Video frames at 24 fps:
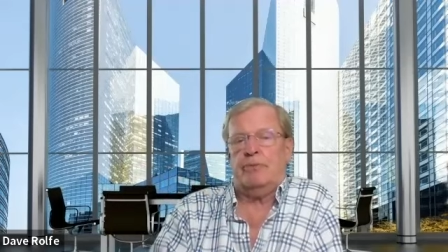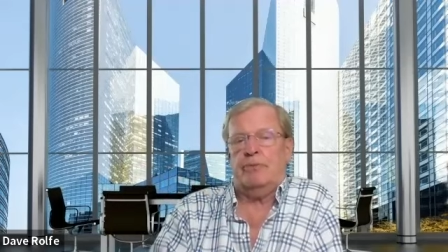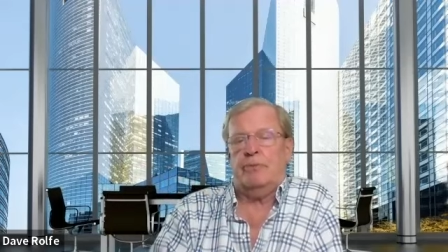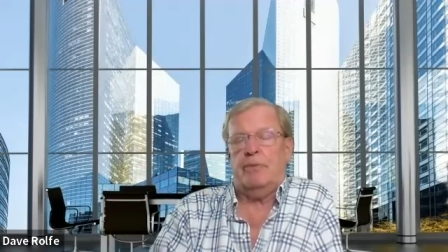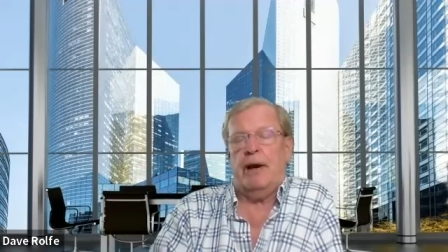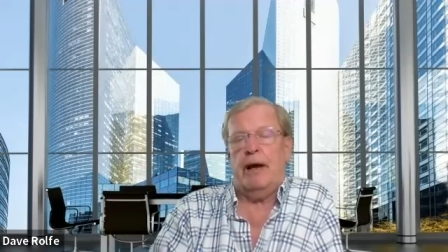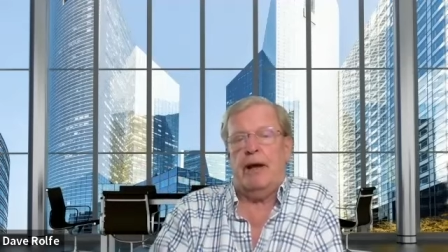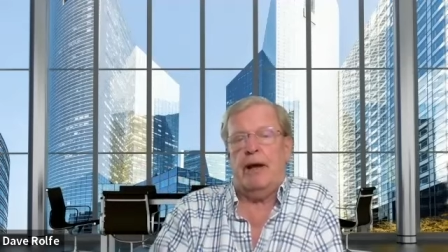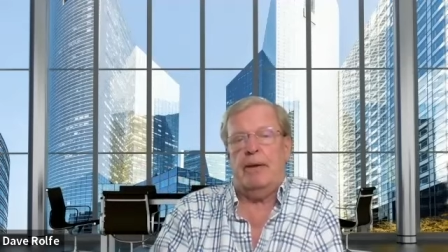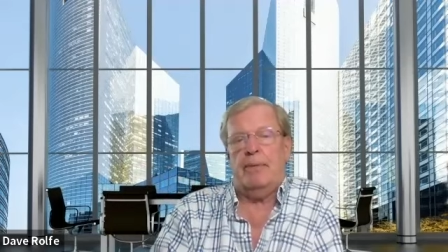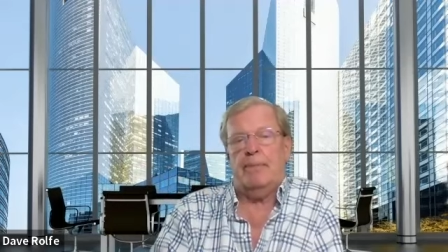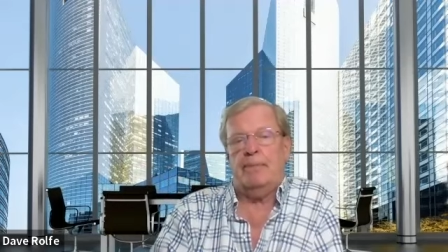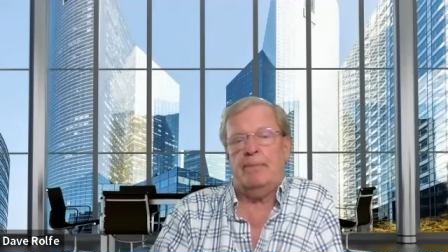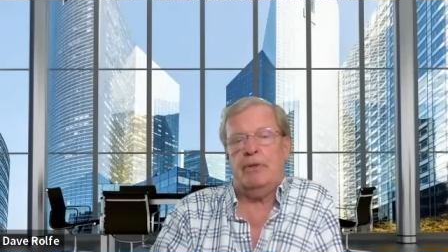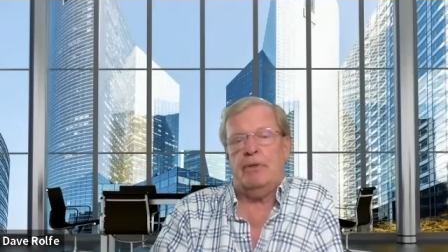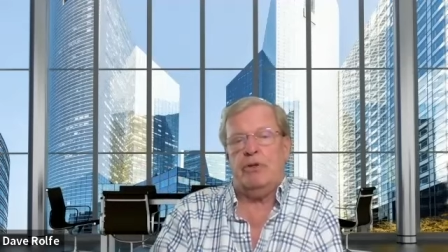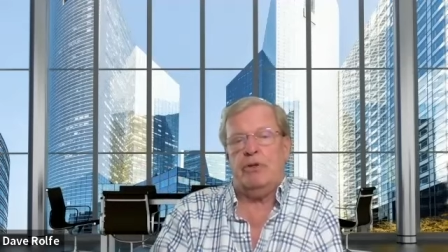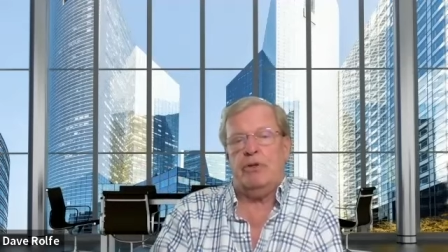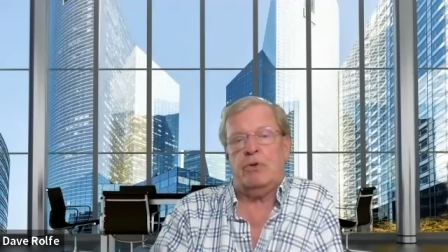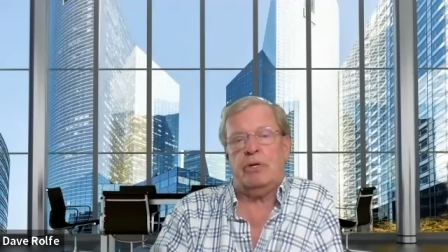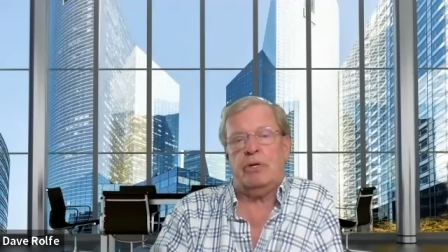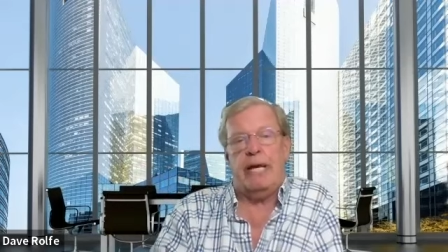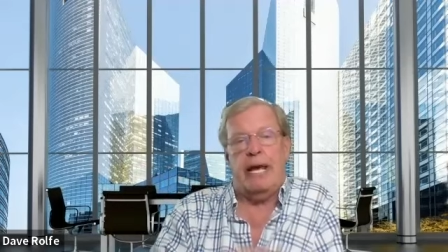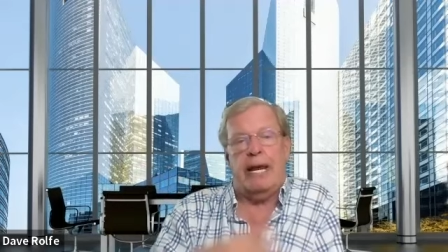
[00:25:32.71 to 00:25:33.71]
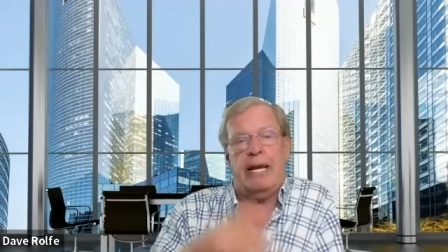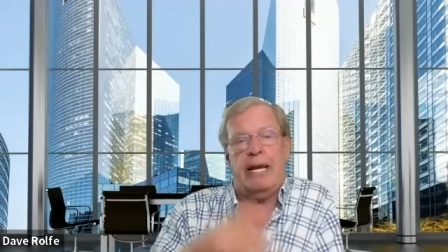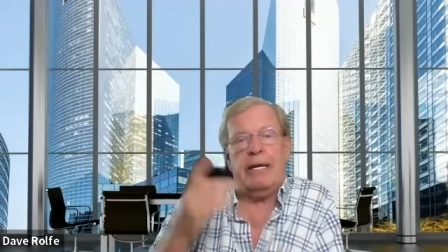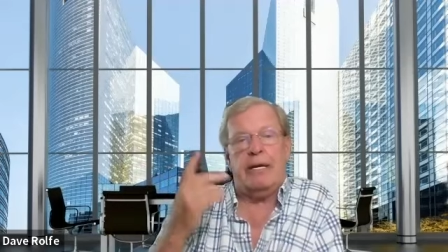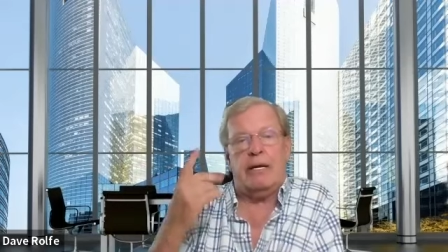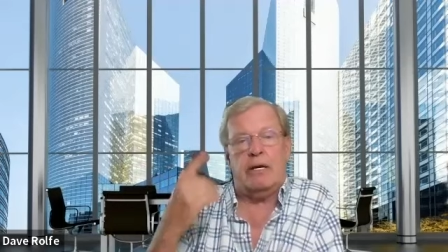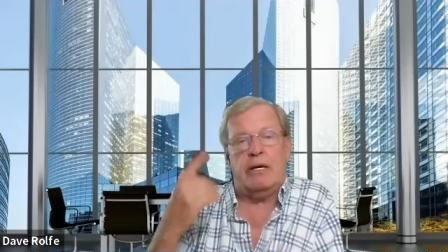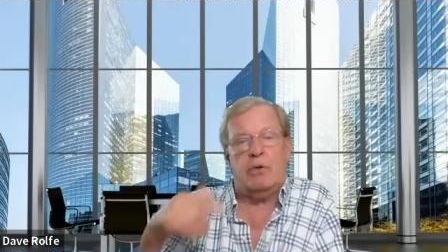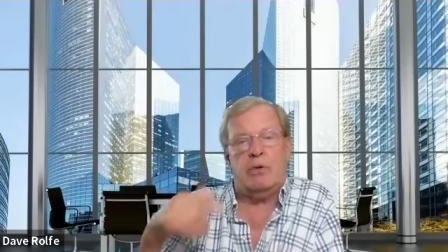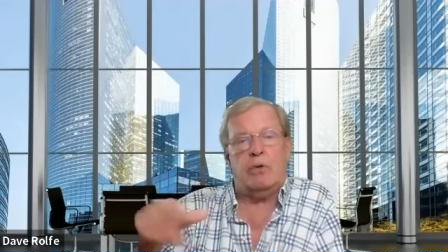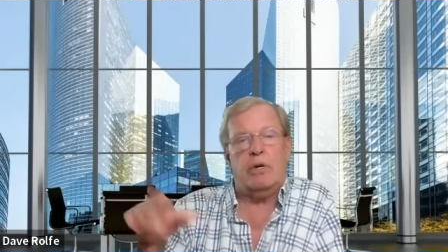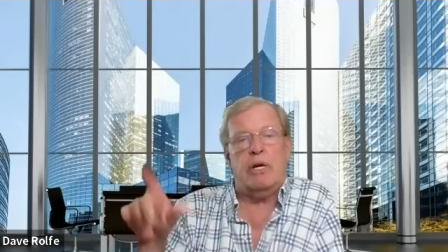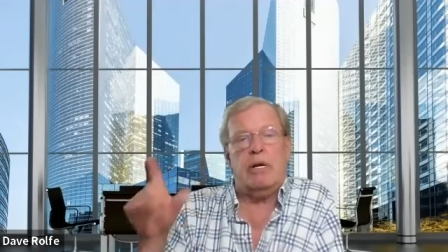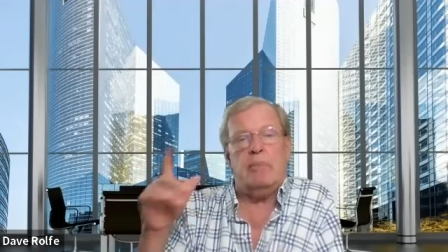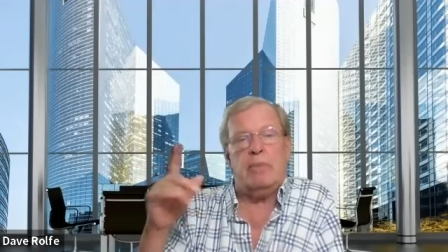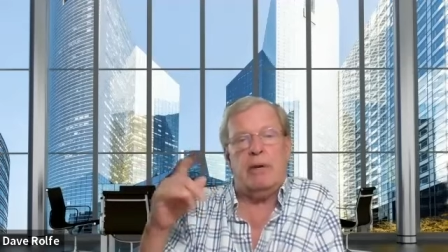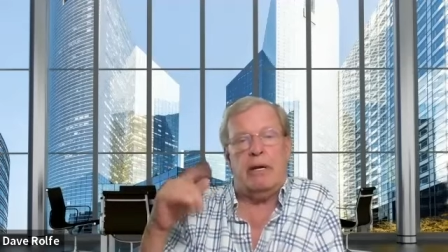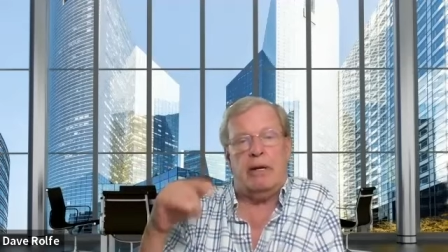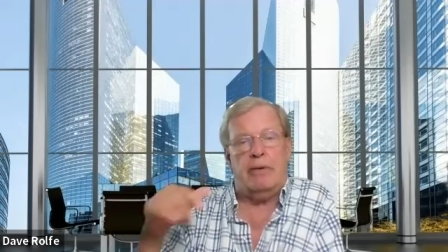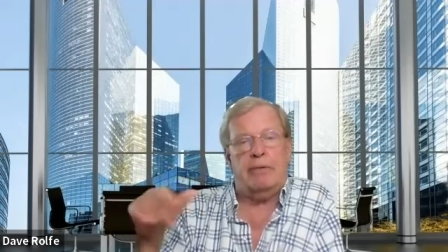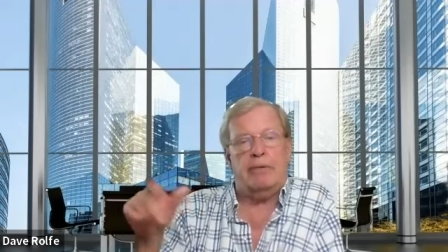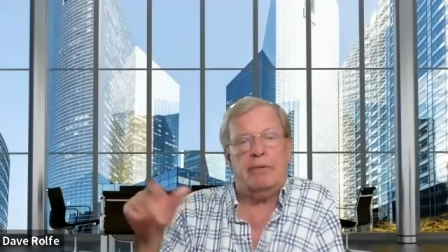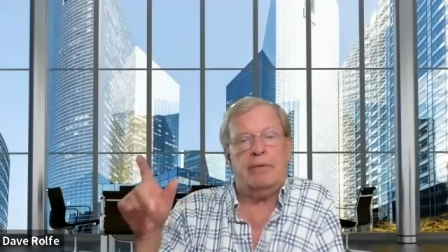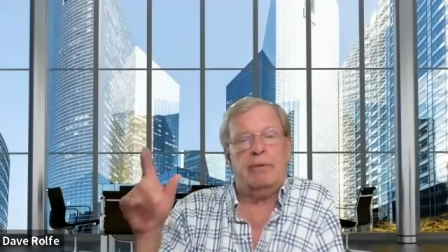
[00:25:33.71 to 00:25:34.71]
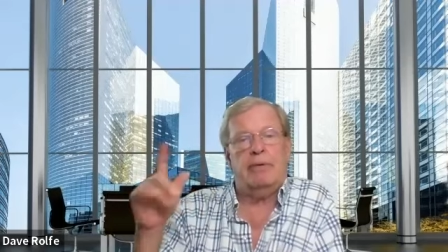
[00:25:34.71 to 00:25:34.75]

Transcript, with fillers: Well, you're getting agreement.